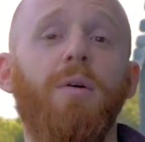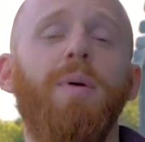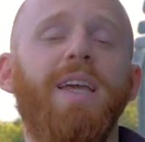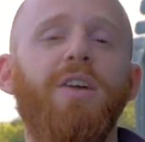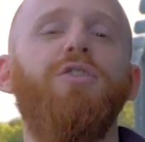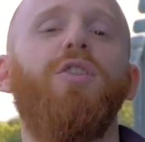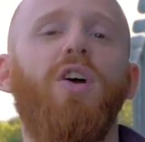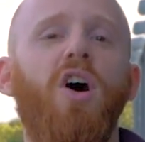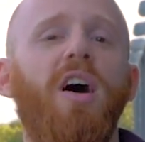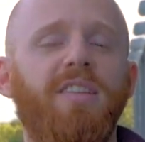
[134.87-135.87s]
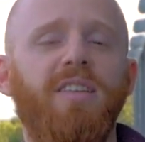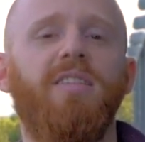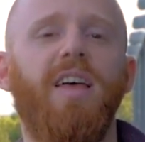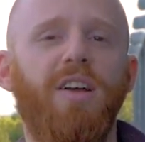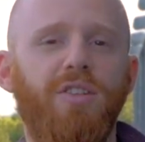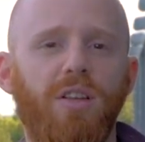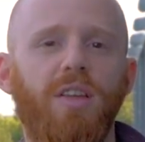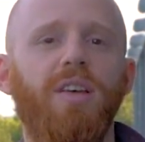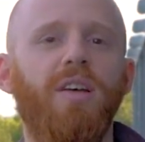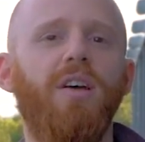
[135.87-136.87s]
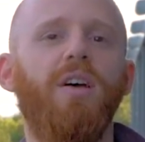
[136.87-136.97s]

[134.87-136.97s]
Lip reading: making sure the content is actually